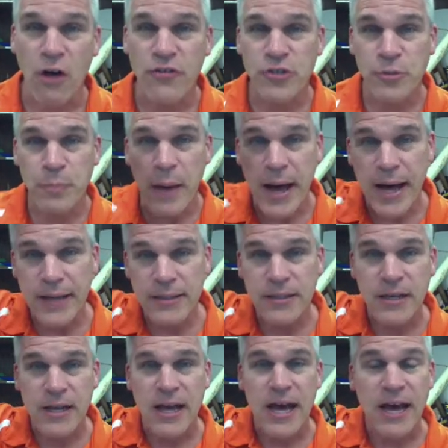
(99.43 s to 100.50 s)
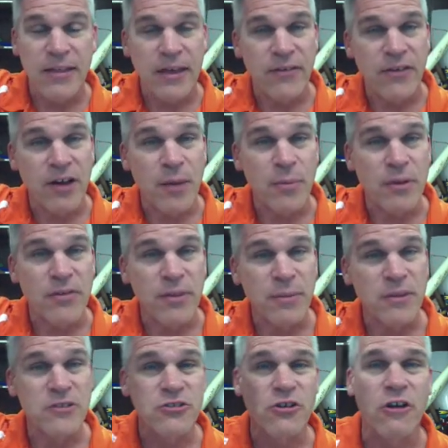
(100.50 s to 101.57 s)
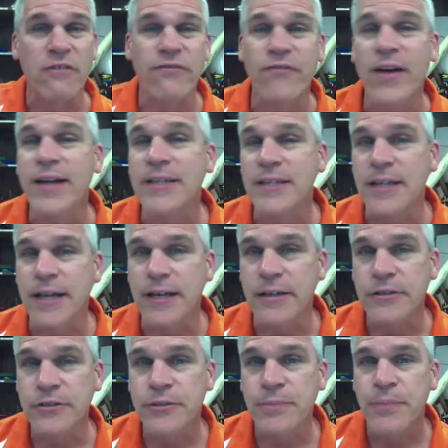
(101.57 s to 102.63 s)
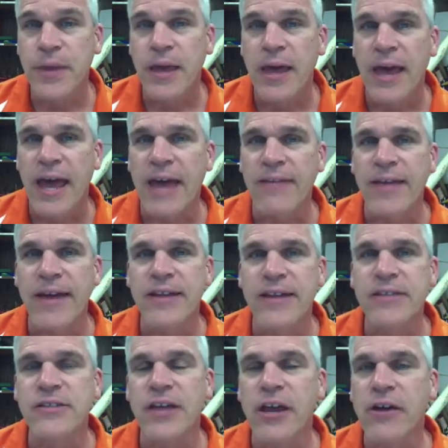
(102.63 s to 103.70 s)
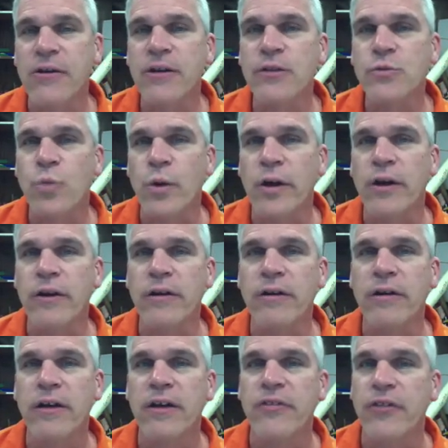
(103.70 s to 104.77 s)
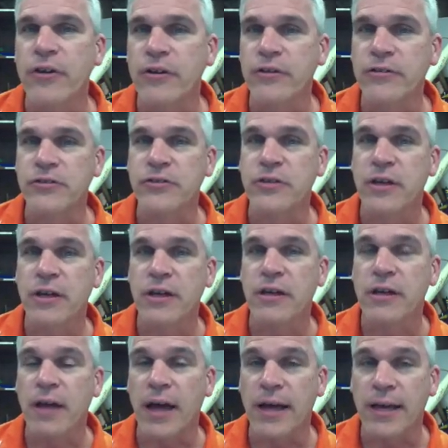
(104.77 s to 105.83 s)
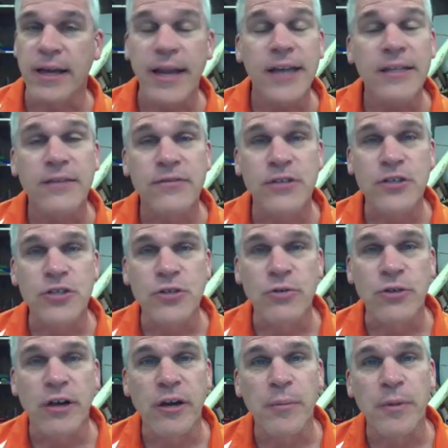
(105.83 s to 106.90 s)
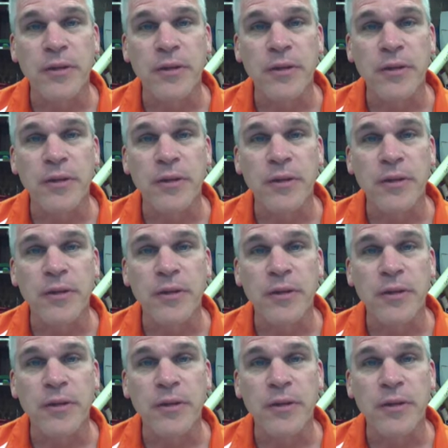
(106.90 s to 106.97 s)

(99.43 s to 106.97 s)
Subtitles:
spot. They have a couple of them. These are called fontanelles. And that is areas where there's connective tissue there, but the